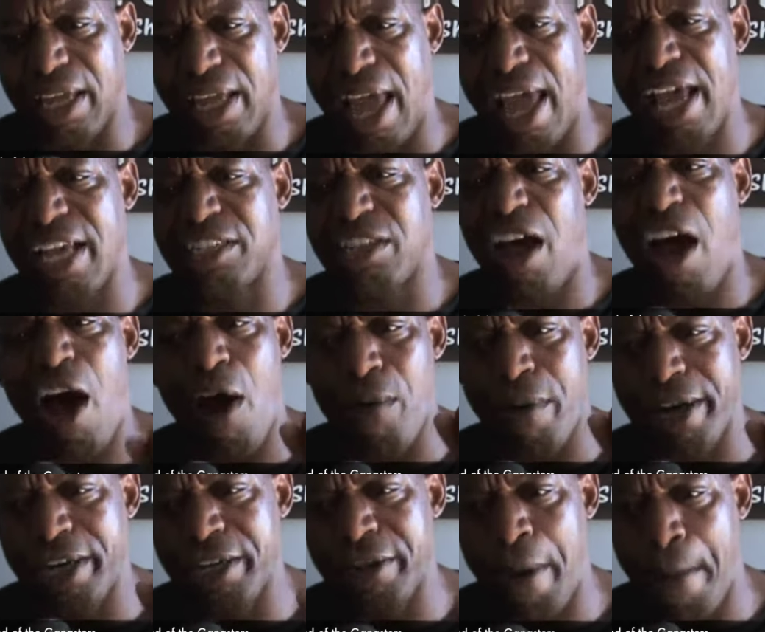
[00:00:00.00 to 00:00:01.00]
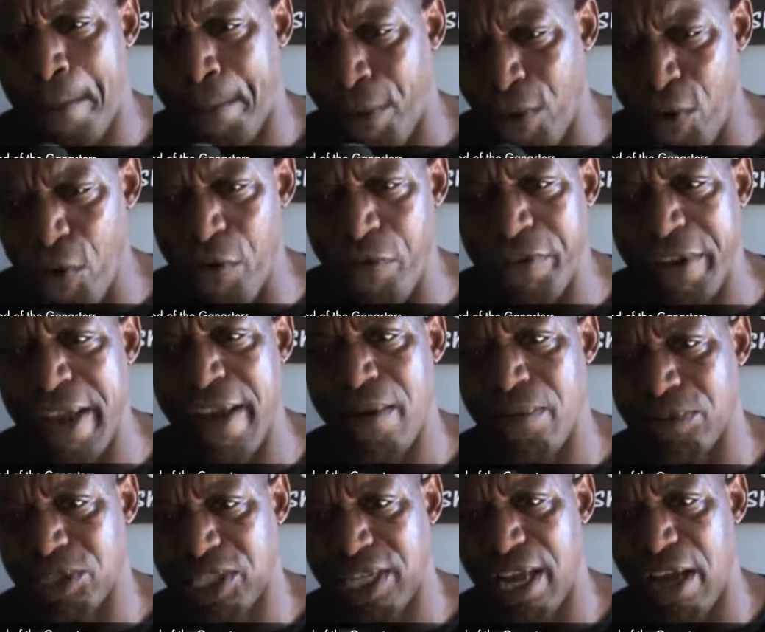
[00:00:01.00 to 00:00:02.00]
has already proved
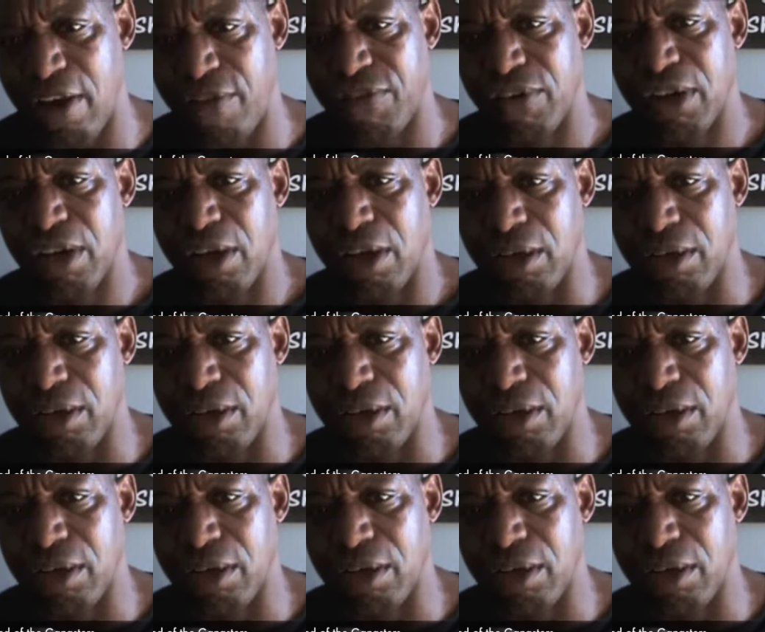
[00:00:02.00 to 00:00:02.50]
himself